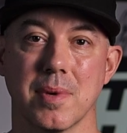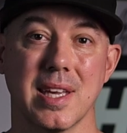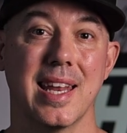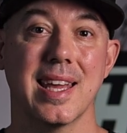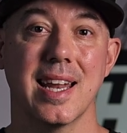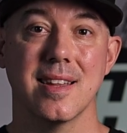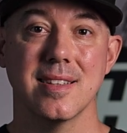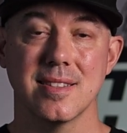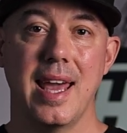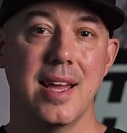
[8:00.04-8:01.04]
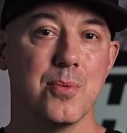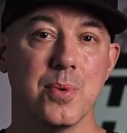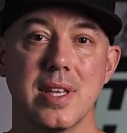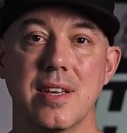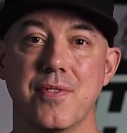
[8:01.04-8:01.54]
to be getting out of this. And
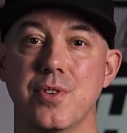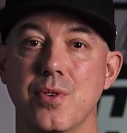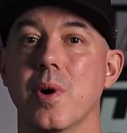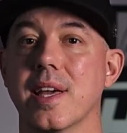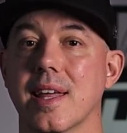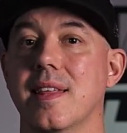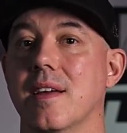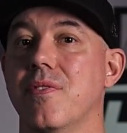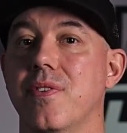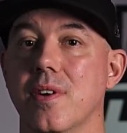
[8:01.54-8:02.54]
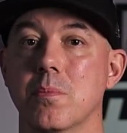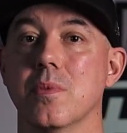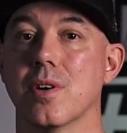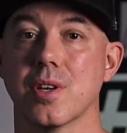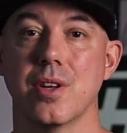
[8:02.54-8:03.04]
really, if you do want to get that film
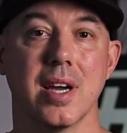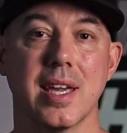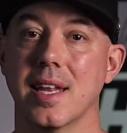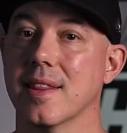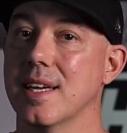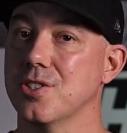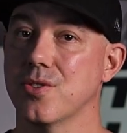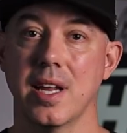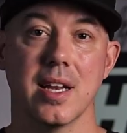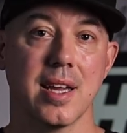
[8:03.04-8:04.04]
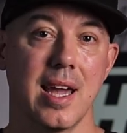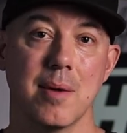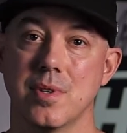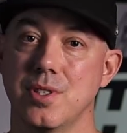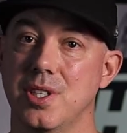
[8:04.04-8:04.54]
look, you're not getting that straight out of
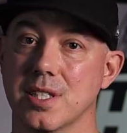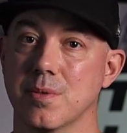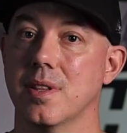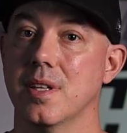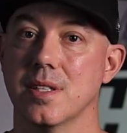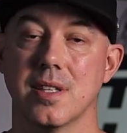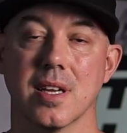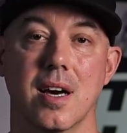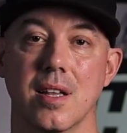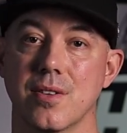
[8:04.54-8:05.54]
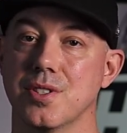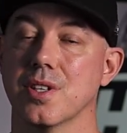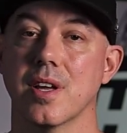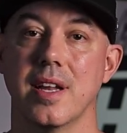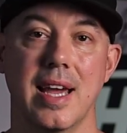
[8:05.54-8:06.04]
camera just with this. The colors,
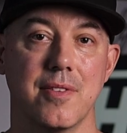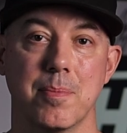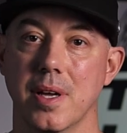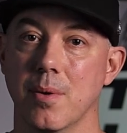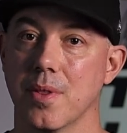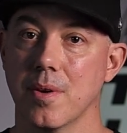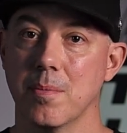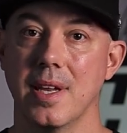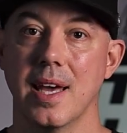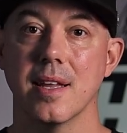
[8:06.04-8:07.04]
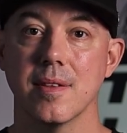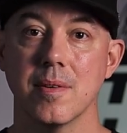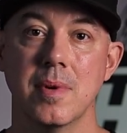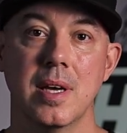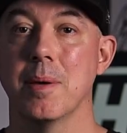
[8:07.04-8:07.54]
you're going to have to play with them and edit
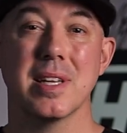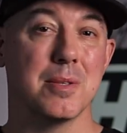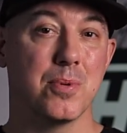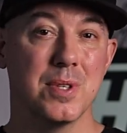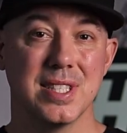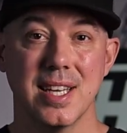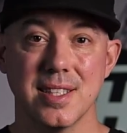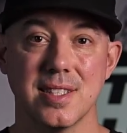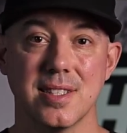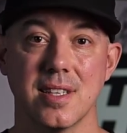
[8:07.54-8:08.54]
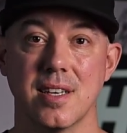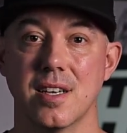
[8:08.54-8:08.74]
them. Maybe get some presets